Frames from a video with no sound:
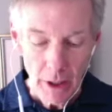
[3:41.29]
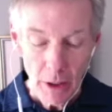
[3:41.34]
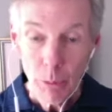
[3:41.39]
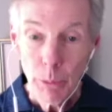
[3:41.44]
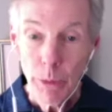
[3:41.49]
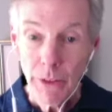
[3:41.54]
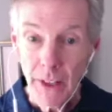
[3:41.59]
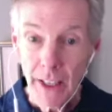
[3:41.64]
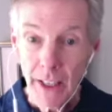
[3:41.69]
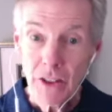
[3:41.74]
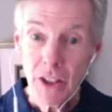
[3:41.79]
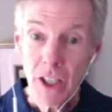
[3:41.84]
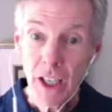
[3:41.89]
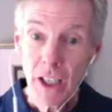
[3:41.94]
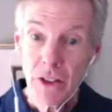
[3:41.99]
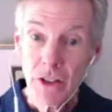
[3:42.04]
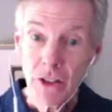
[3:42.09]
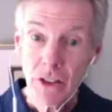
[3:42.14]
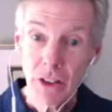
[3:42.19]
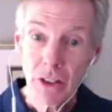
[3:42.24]
but that
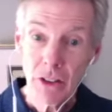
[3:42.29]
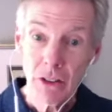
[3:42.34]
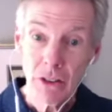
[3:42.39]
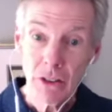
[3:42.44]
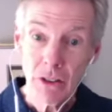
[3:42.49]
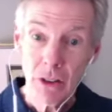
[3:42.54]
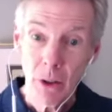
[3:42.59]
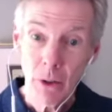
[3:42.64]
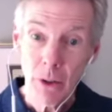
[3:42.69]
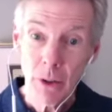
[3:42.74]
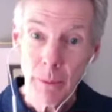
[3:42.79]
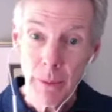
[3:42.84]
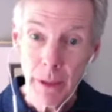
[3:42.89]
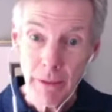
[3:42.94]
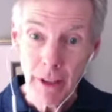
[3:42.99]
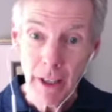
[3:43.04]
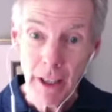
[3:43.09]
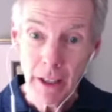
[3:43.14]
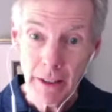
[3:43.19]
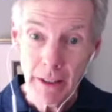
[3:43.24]
changed the tone of my
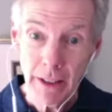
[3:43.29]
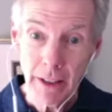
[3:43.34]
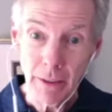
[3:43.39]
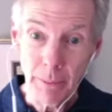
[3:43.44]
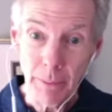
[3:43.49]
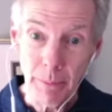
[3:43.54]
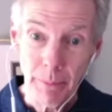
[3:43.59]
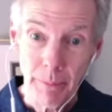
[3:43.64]
violin.